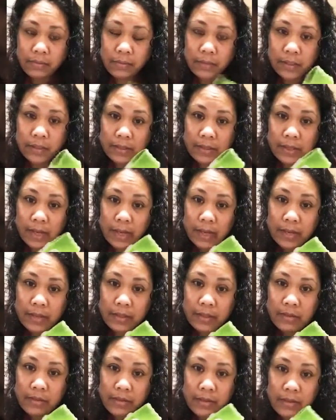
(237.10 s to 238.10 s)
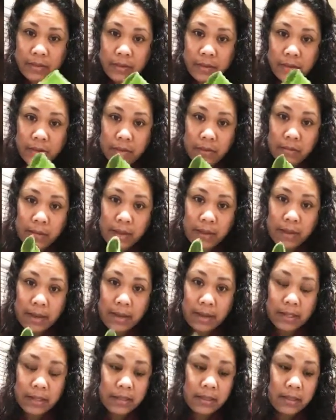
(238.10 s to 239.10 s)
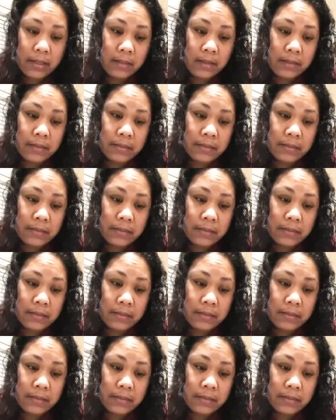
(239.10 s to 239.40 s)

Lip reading: size of the plant.